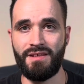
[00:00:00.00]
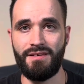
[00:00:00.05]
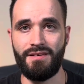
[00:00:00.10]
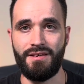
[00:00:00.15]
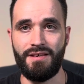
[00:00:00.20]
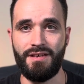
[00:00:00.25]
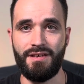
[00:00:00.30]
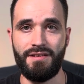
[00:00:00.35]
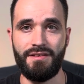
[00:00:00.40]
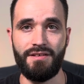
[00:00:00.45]

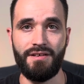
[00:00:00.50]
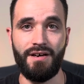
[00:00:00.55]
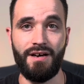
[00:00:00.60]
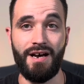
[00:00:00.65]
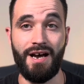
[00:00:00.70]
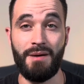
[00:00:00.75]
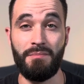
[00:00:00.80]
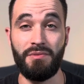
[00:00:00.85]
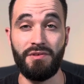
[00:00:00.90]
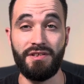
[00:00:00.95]
And
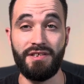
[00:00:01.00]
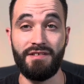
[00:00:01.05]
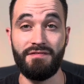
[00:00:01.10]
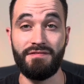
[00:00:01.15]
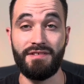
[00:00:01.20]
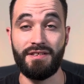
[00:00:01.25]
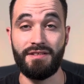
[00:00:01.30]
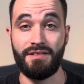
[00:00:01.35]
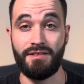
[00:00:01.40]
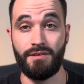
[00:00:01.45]
I believe
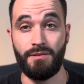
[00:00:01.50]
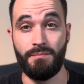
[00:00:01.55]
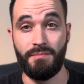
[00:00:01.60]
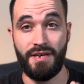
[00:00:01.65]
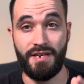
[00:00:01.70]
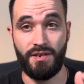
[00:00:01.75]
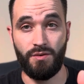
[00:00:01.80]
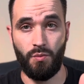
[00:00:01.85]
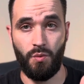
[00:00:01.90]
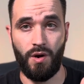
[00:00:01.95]
that there are
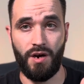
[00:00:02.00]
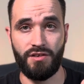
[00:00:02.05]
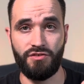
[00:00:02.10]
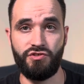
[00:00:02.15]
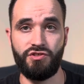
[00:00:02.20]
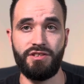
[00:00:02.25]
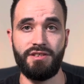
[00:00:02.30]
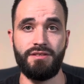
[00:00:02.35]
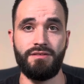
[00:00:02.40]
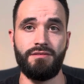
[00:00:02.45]
many
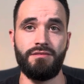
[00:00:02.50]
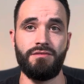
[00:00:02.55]
watching